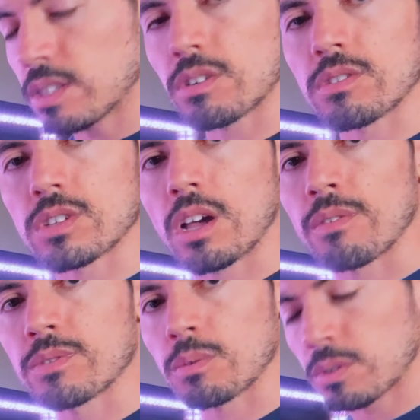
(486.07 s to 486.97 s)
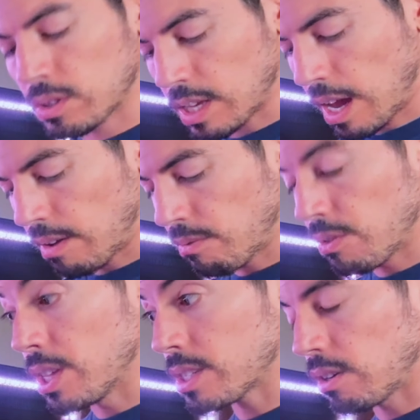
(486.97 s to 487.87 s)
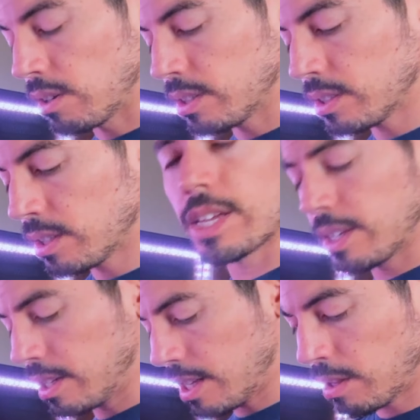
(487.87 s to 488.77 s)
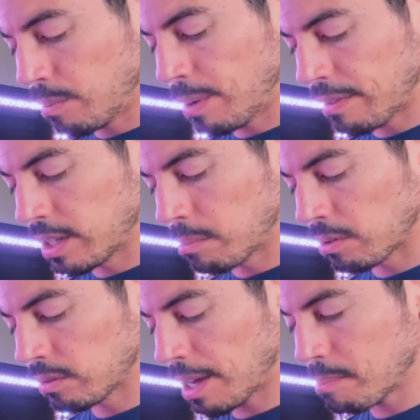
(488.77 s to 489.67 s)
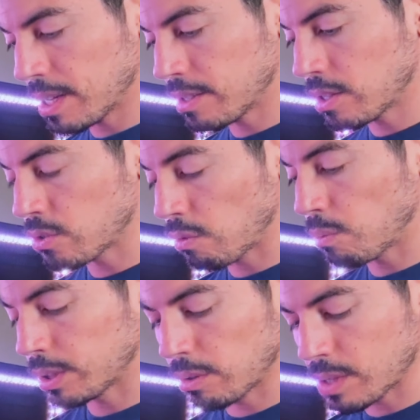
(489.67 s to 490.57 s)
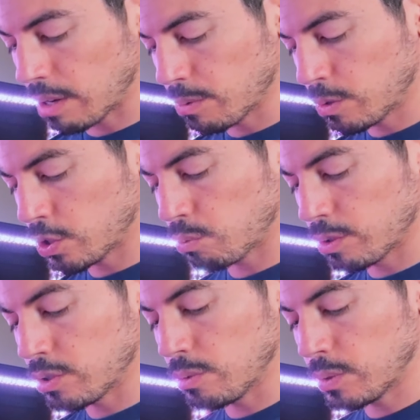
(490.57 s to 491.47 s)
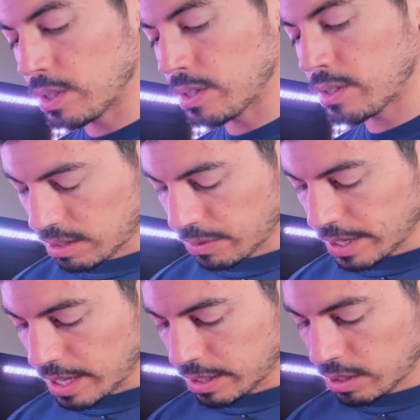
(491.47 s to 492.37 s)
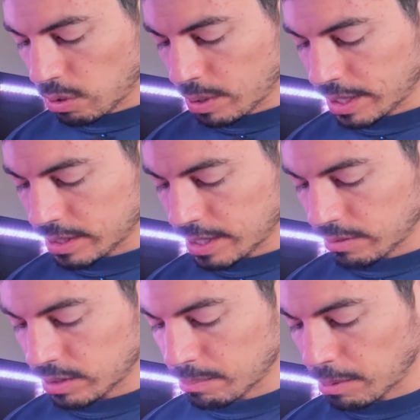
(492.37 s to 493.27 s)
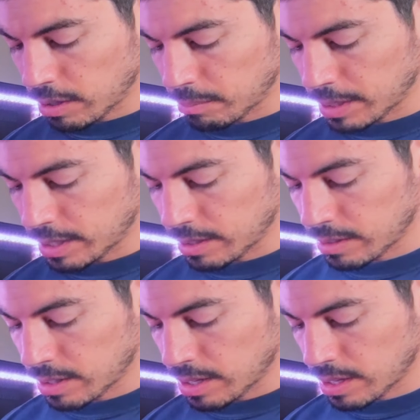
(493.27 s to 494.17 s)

turns off. So it's good to have this on. And then we have the number of light beads. So if one goes out, you can just reduce this. Okay, and then going down to the bottom here,